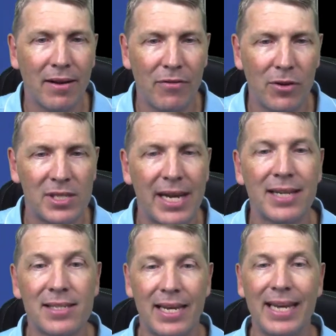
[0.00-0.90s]
few
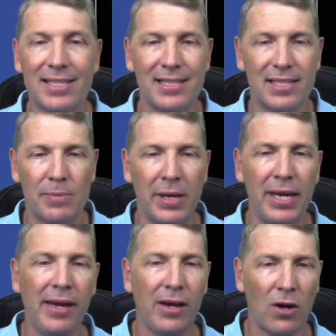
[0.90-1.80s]
seconds. Is this
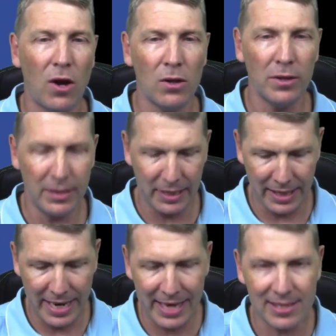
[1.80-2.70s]
me, Colin?
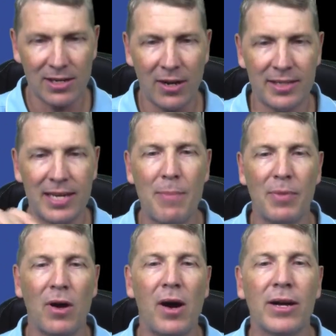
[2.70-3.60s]
Yes, I tap
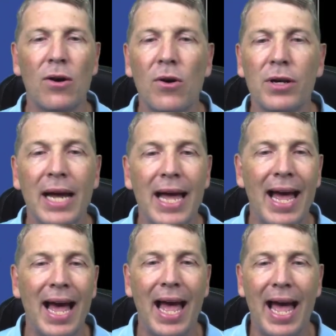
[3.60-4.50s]
the icon
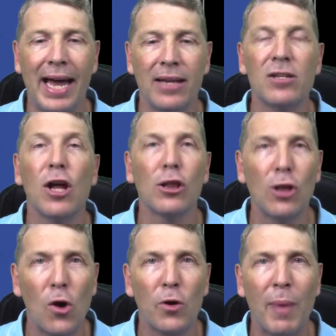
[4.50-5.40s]
and log